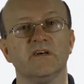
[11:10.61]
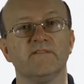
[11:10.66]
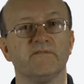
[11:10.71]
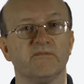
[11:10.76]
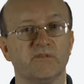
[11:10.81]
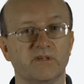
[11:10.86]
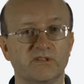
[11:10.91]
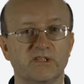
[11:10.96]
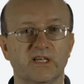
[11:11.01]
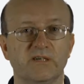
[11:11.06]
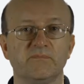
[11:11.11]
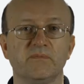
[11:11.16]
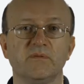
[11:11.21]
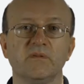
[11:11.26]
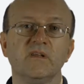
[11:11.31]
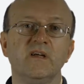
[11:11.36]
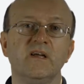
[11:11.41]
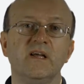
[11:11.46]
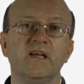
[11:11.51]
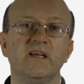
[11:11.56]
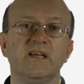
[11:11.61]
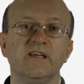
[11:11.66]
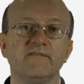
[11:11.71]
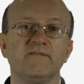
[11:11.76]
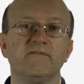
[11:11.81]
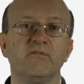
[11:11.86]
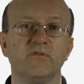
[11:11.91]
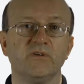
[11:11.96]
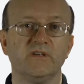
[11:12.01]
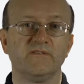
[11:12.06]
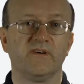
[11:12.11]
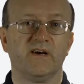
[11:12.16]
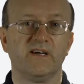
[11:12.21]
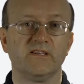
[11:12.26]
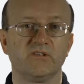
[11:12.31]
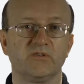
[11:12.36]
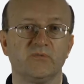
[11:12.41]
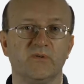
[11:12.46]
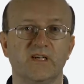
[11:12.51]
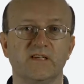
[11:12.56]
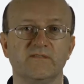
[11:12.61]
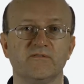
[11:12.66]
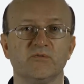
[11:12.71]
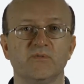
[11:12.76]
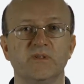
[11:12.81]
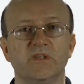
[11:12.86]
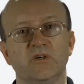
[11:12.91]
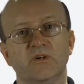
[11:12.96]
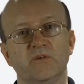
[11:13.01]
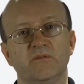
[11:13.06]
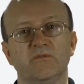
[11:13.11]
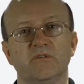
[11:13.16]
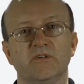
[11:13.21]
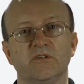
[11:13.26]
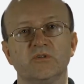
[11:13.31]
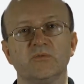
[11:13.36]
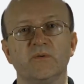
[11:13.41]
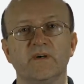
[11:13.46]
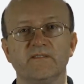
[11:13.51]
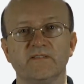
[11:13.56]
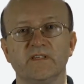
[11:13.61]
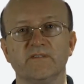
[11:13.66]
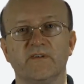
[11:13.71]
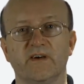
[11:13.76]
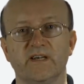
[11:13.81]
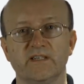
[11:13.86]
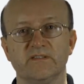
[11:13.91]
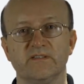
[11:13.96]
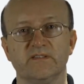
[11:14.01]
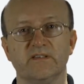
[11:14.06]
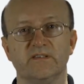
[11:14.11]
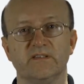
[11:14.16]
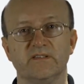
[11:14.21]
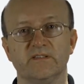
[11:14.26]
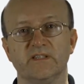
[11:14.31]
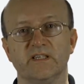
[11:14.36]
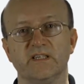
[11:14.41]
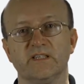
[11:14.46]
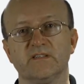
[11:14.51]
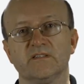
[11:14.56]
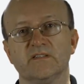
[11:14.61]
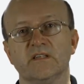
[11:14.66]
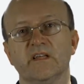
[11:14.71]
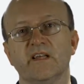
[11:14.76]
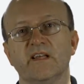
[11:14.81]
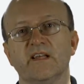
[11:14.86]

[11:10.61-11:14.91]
For example, 4 divides 12 as we know, and 12 divides 36,